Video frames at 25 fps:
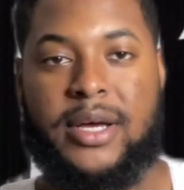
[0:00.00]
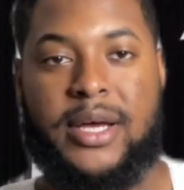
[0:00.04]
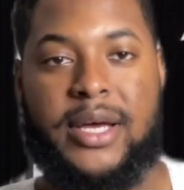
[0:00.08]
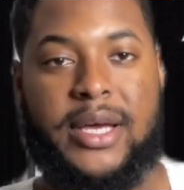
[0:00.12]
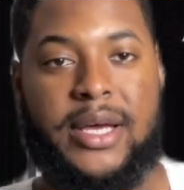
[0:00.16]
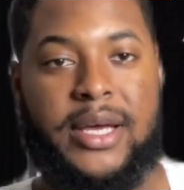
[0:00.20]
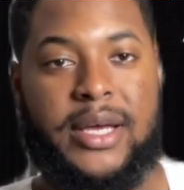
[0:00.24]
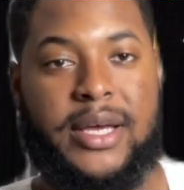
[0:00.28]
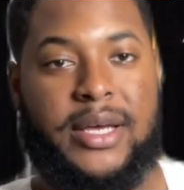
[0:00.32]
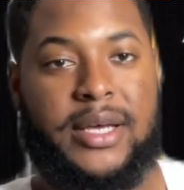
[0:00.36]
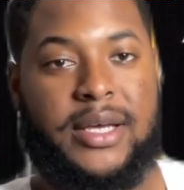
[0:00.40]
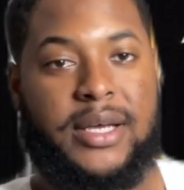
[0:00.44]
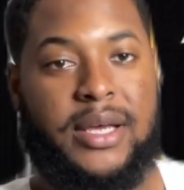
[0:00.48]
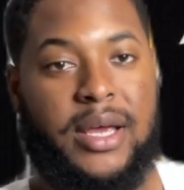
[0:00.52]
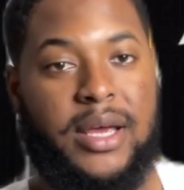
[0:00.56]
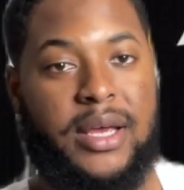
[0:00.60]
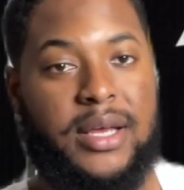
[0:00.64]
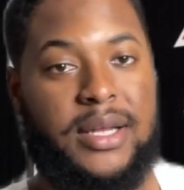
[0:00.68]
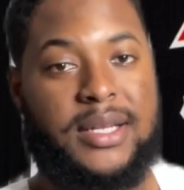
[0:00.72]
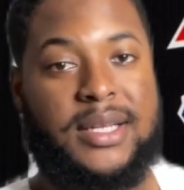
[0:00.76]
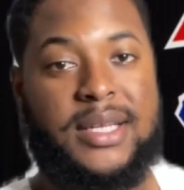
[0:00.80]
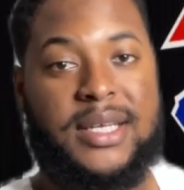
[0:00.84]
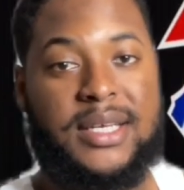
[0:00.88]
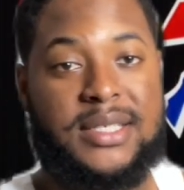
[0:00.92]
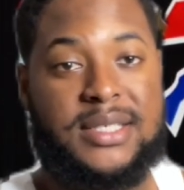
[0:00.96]
And
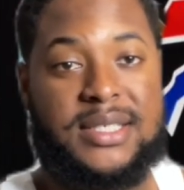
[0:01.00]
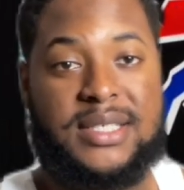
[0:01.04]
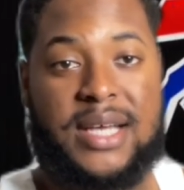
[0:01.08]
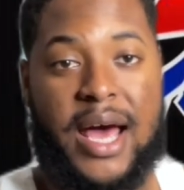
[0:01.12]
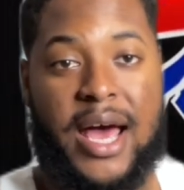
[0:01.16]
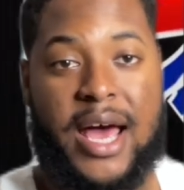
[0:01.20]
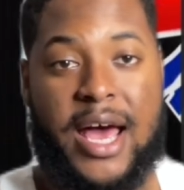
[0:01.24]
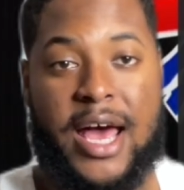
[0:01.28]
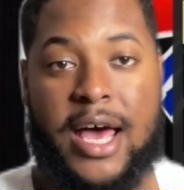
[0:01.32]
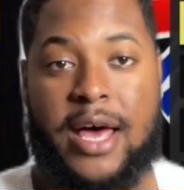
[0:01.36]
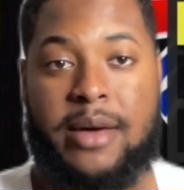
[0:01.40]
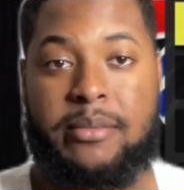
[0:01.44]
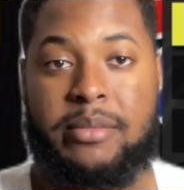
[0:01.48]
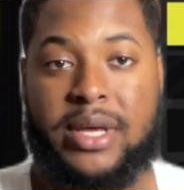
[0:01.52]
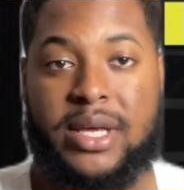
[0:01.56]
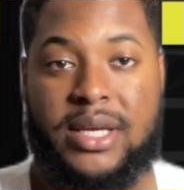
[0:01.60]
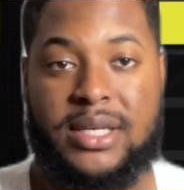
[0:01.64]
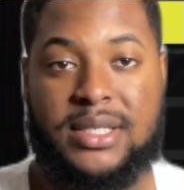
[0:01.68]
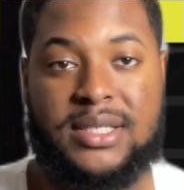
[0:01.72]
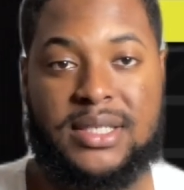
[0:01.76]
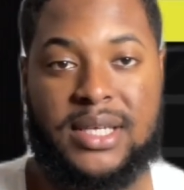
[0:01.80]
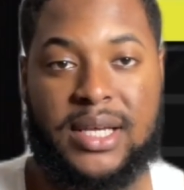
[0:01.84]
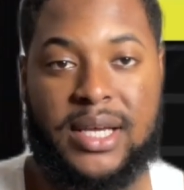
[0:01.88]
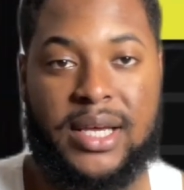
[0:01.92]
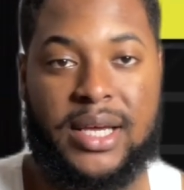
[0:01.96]
this time
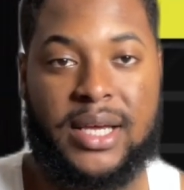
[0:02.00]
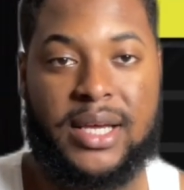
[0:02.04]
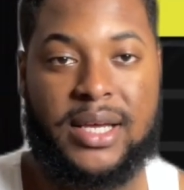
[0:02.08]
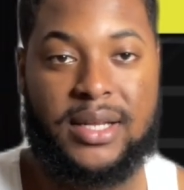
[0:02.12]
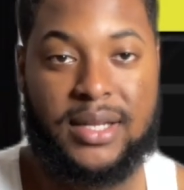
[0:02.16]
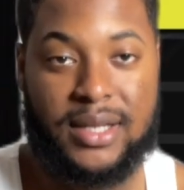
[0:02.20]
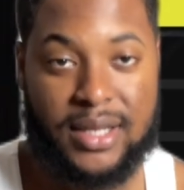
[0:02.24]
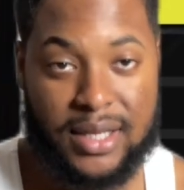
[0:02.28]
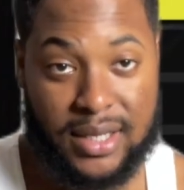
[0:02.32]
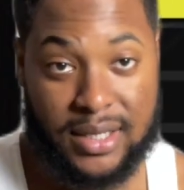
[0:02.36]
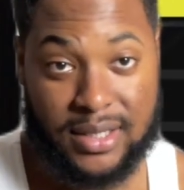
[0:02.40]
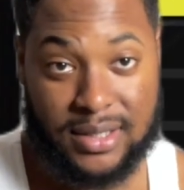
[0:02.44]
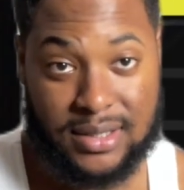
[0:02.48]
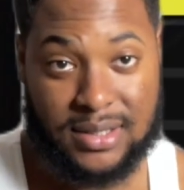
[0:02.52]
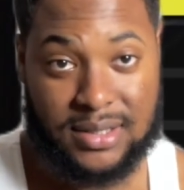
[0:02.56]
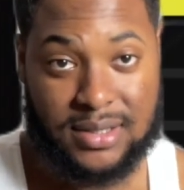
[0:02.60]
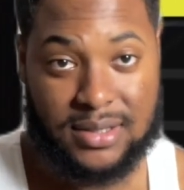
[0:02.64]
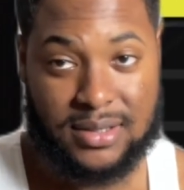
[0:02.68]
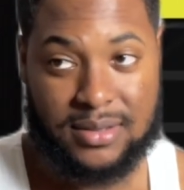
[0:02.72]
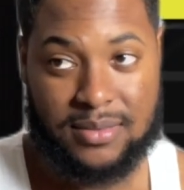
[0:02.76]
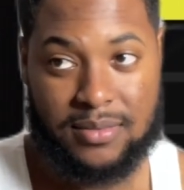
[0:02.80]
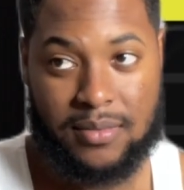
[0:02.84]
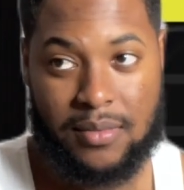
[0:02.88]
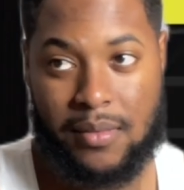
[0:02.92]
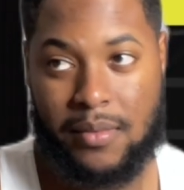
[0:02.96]
he said this.